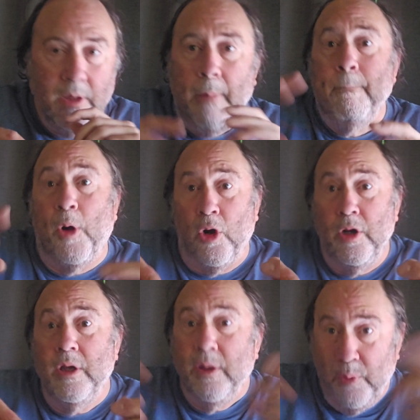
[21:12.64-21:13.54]

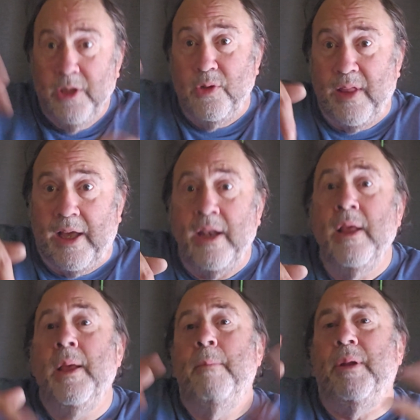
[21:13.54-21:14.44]
bark. We can do that.
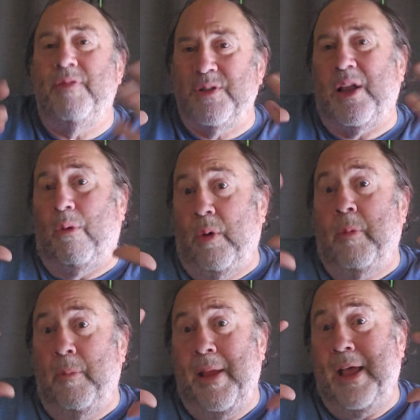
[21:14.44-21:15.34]
But if it's like a
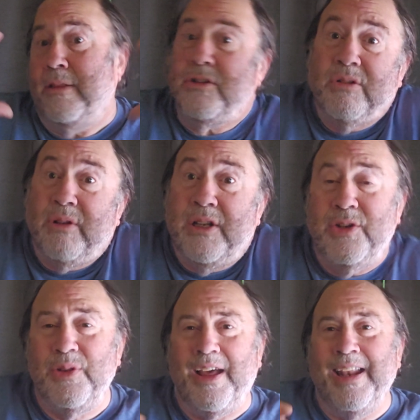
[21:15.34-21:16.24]
rubber mat, there's no need to
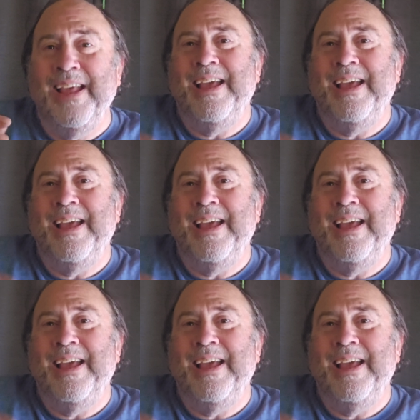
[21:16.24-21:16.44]
do that.